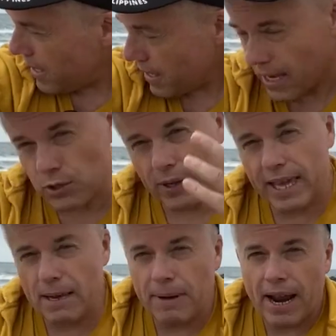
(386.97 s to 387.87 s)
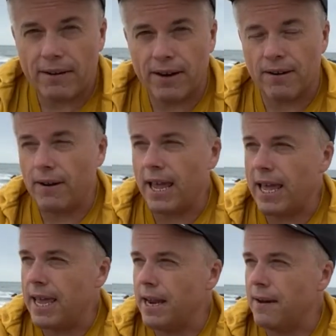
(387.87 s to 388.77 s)
yeah, so I came down here
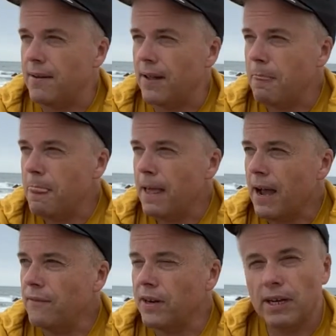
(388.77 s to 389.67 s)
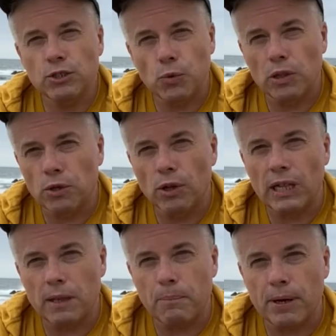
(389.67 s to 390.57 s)
and I figured I'd do a little
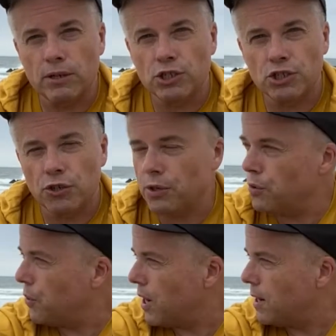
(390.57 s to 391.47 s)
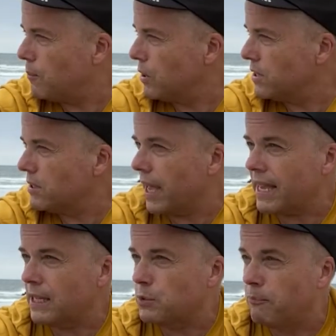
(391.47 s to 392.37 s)
clip here to show you uh, what it's like.
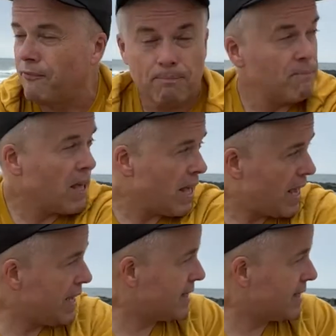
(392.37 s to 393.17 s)
It's, it's